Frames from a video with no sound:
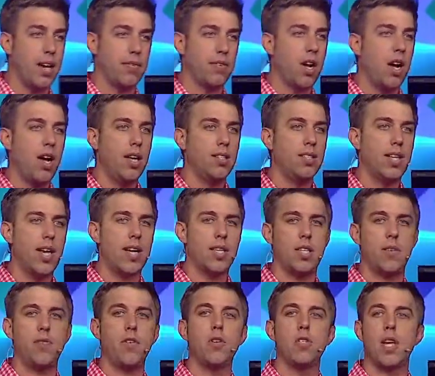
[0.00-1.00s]
out of
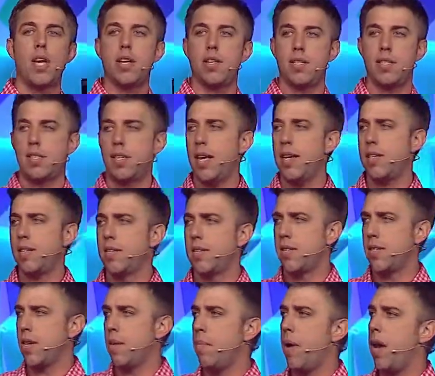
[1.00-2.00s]
context. If you say, say
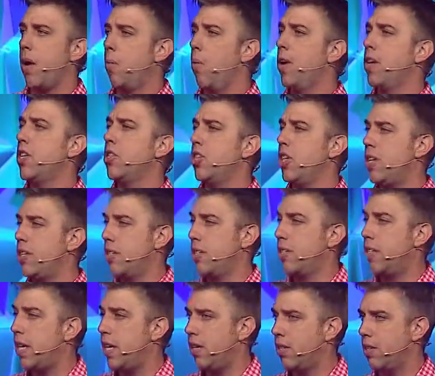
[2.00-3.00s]
to somebody, What did Jesus
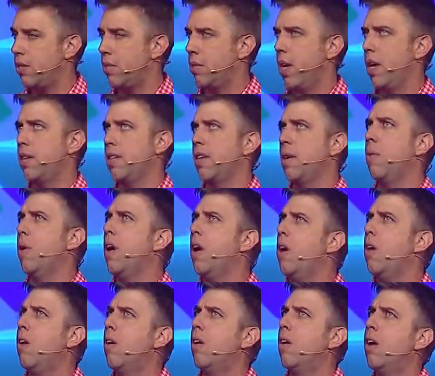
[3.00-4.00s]
teach? They say,
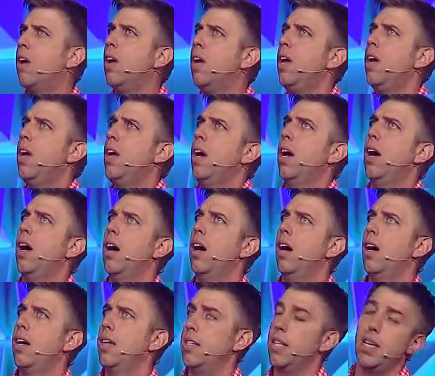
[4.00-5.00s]
Well,
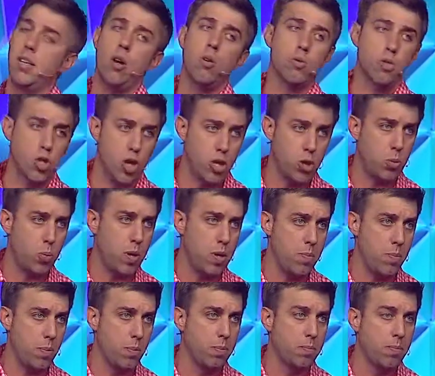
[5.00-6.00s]
uh, he said, Don't judge
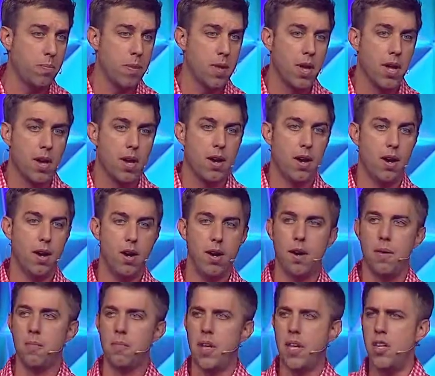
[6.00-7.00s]
people.
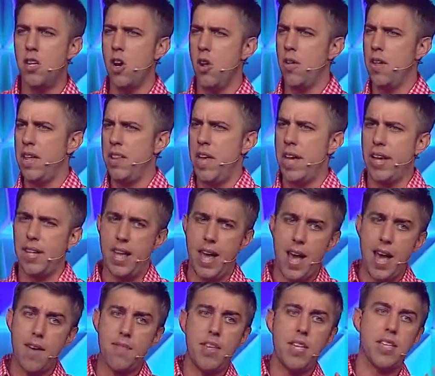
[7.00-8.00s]
Uh, you know, they, they
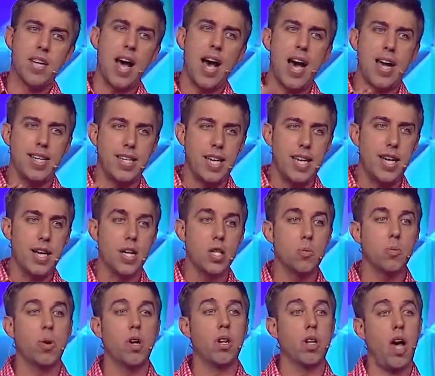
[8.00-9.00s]
have these
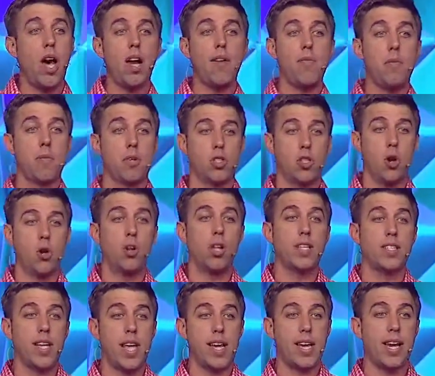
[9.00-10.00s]
ideas, but a lot of them are
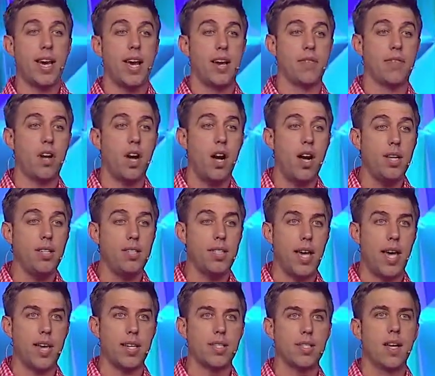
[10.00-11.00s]
totally taken out of
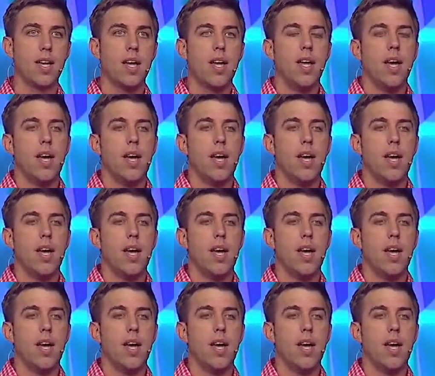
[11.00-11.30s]
context